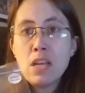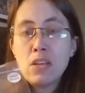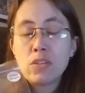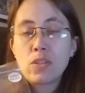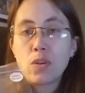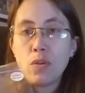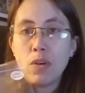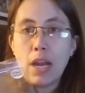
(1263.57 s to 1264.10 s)

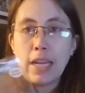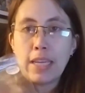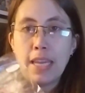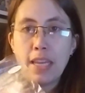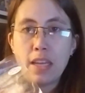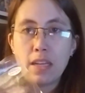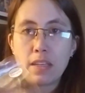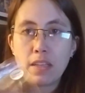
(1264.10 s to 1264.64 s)
So I
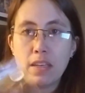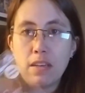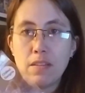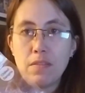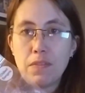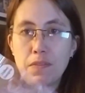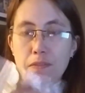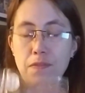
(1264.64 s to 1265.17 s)
can't
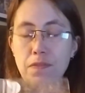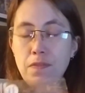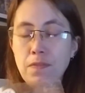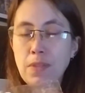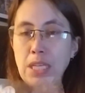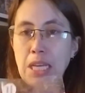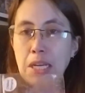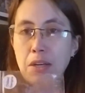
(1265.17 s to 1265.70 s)
give,
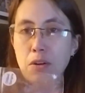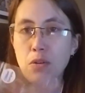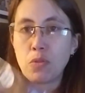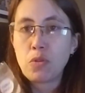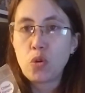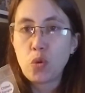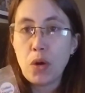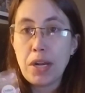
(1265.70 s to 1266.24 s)
you know,
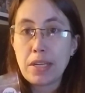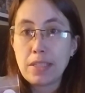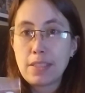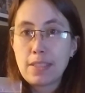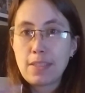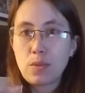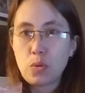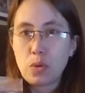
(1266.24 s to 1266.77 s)

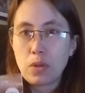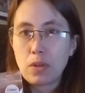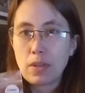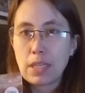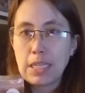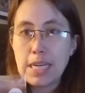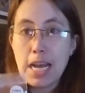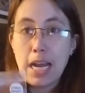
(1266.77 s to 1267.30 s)
credit or
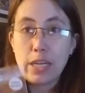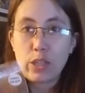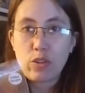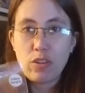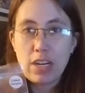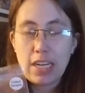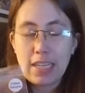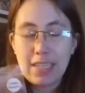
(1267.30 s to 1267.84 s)

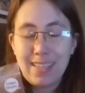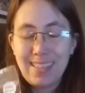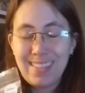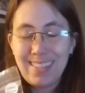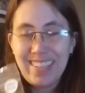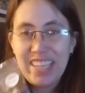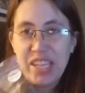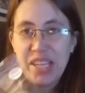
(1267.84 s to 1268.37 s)
non-credit
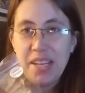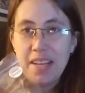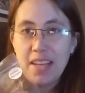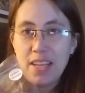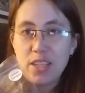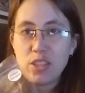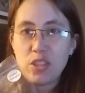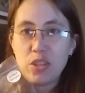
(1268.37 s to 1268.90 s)

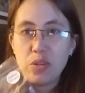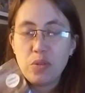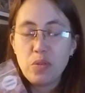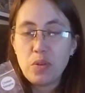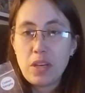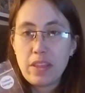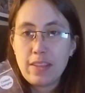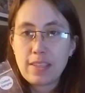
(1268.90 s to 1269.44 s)

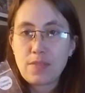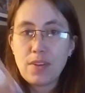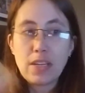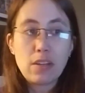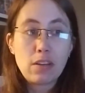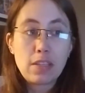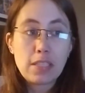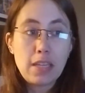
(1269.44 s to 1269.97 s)
to this
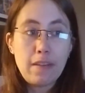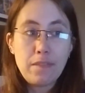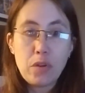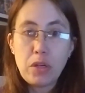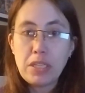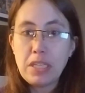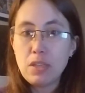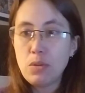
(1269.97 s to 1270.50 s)
vendor because I have no
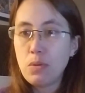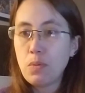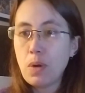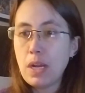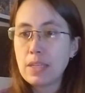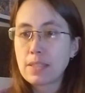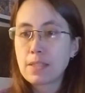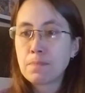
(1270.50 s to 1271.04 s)
idea who it
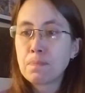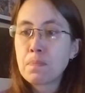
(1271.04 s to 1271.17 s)
was.